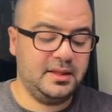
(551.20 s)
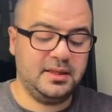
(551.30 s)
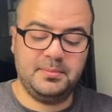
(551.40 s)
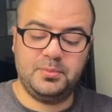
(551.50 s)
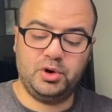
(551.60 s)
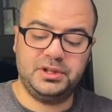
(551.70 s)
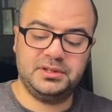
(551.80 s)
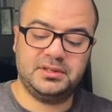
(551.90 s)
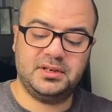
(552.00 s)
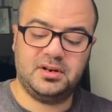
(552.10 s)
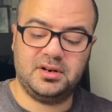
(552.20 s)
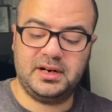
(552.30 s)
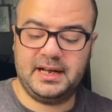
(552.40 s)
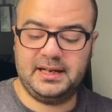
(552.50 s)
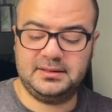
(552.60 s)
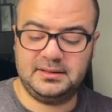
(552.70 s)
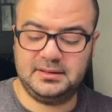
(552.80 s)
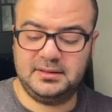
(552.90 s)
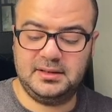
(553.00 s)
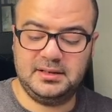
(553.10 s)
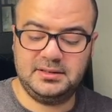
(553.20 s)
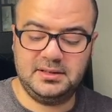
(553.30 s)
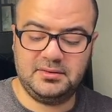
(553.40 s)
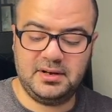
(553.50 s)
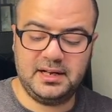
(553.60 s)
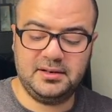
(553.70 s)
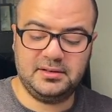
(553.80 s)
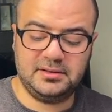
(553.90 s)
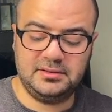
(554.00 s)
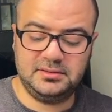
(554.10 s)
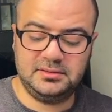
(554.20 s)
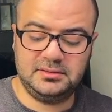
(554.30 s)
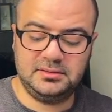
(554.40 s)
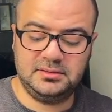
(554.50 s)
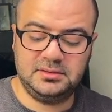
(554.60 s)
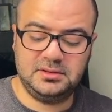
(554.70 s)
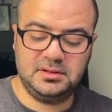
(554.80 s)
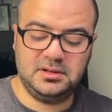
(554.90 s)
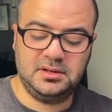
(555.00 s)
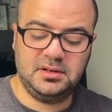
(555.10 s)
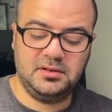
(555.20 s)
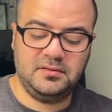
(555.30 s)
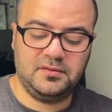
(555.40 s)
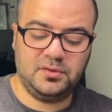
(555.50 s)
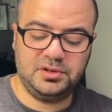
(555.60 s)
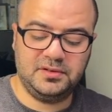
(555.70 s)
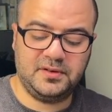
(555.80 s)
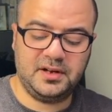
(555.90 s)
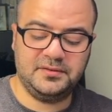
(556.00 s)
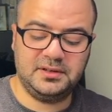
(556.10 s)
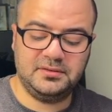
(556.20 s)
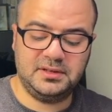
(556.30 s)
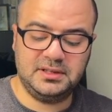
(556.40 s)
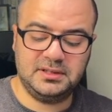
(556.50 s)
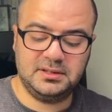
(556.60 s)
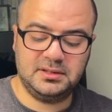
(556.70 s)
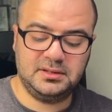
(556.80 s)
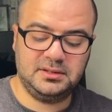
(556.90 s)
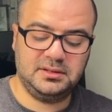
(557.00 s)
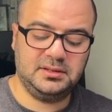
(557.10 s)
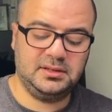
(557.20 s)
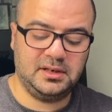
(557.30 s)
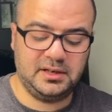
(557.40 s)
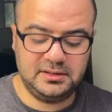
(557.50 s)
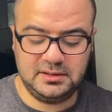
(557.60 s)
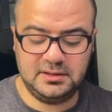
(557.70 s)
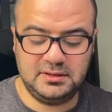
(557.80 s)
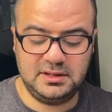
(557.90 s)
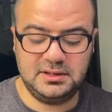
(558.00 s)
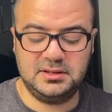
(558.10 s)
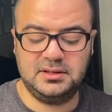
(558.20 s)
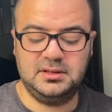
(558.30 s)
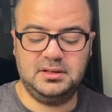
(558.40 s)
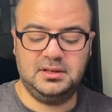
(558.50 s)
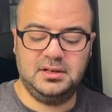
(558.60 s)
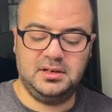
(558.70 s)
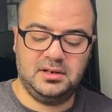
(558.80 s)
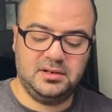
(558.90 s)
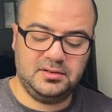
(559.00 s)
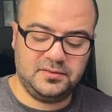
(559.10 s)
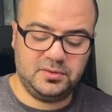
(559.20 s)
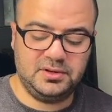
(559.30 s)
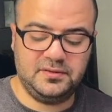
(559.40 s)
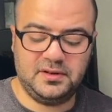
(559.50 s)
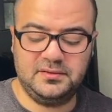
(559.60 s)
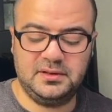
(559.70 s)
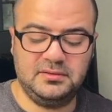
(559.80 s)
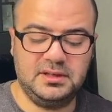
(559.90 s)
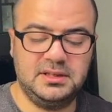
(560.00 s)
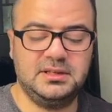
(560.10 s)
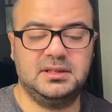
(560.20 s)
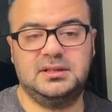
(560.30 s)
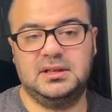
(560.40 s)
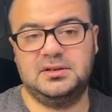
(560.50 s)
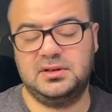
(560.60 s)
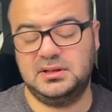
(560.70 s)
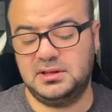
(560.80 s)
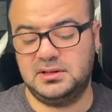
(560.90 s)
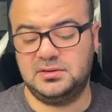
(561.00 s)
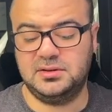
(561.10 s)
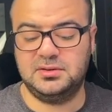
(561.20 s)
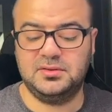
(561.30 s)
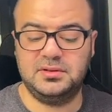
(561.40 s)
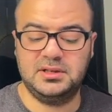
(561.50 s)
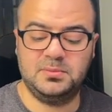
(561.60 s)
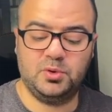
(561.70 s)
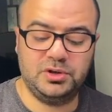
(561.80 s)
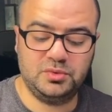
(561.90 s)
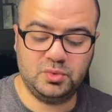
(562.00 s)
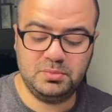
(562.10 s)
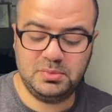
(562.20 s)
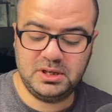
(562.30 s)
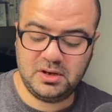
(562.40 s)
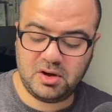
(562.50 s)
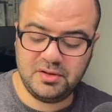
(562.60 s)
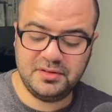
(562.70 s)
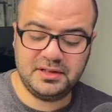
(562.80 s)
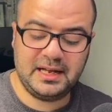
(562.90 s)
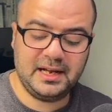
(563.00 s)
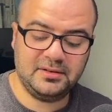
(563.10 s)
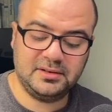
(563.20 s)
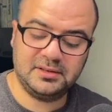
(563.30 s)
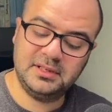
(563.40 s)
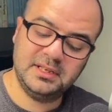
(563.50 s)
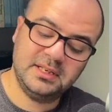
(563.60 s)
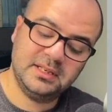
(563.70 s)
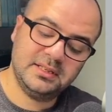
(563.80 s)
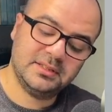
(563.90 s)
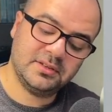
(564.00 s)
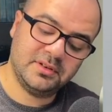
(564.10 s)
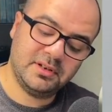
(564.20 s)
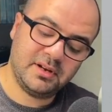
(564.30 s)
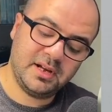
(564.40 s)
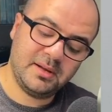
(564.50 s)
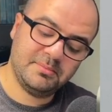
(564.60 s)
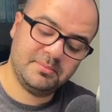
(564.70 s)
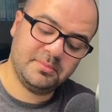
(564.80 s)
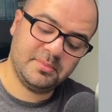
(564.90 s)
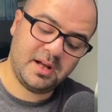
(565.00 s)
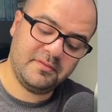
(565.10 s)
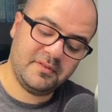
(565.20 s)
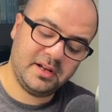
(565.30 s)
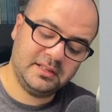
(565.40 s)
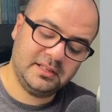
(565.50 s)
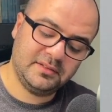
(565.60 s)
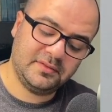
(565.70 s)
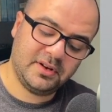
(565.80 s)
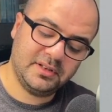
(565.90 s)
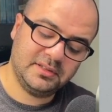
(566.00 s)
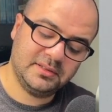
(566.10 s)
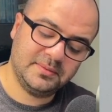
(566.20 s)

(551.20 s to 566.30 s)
the points are at a 0 angle, 45 degrees, 90 degrees, another 45 degrees, etc., etc. So this point would be on the diagonal. So here I am, I've identified